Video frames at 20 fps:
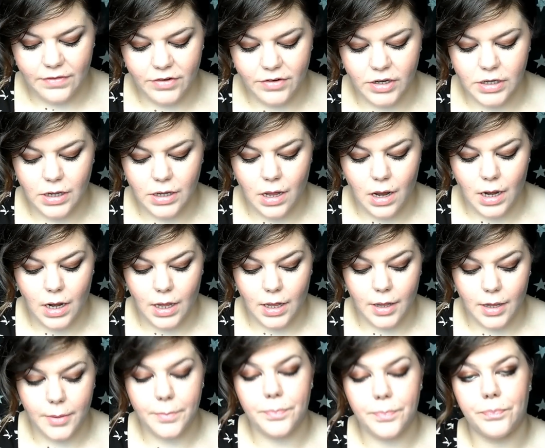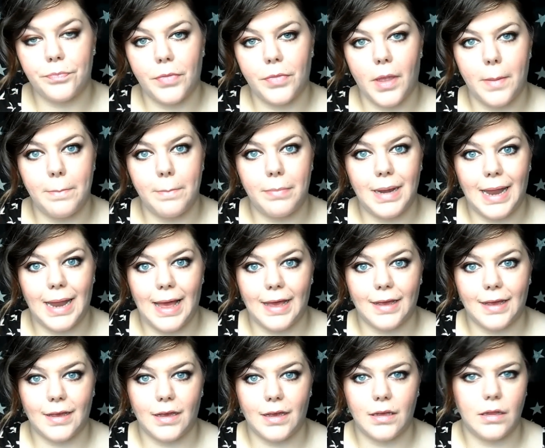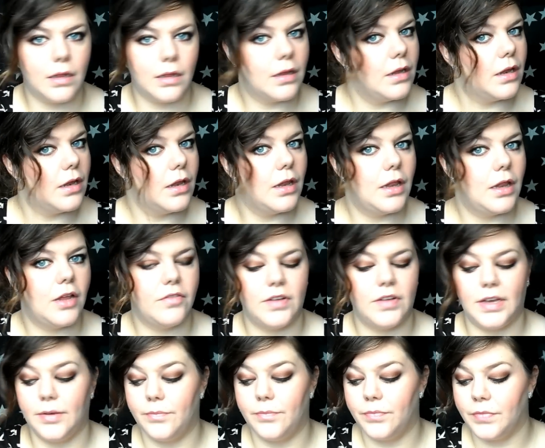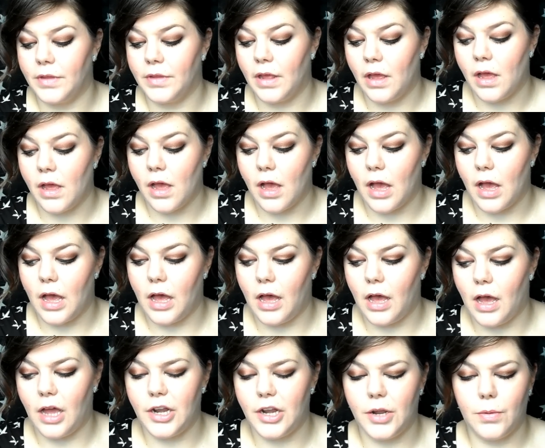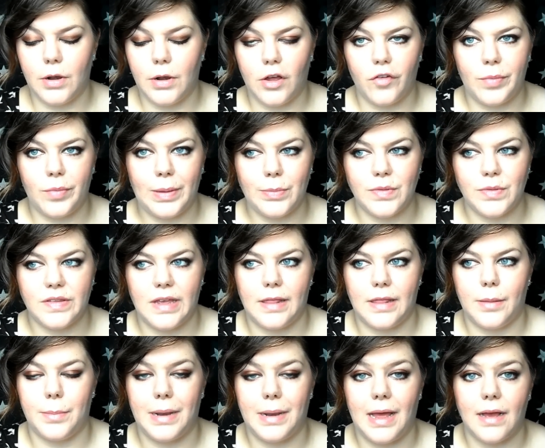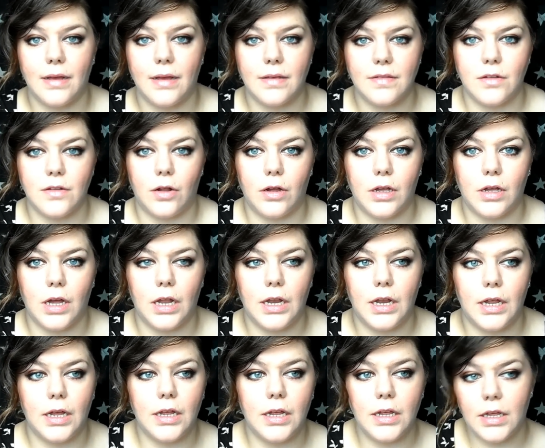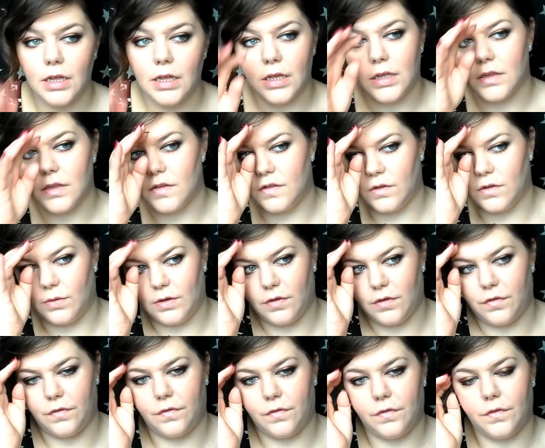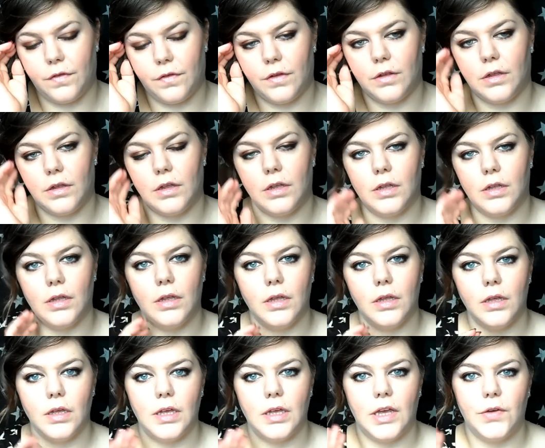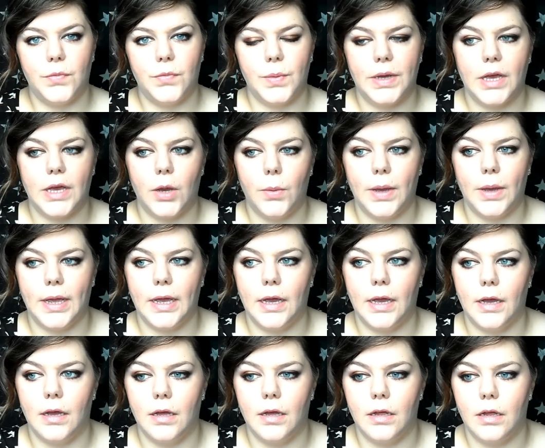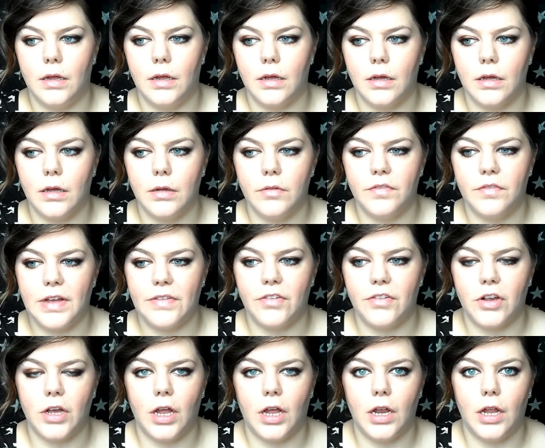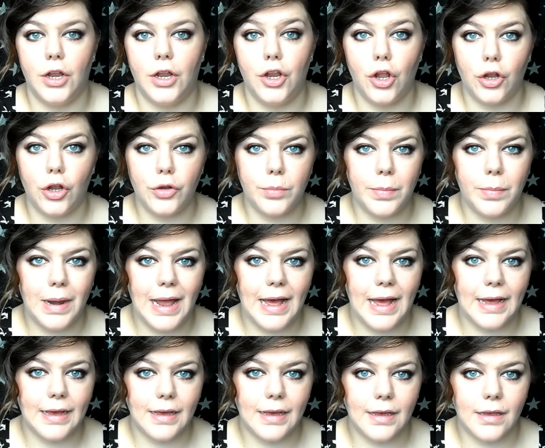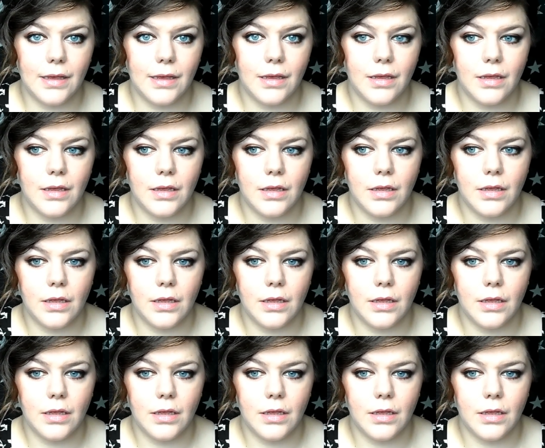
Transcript: favourite colour? Black. Love it. Uh, I know a lot of people say that black's not a colour, so if if we're going favourite colour non-black,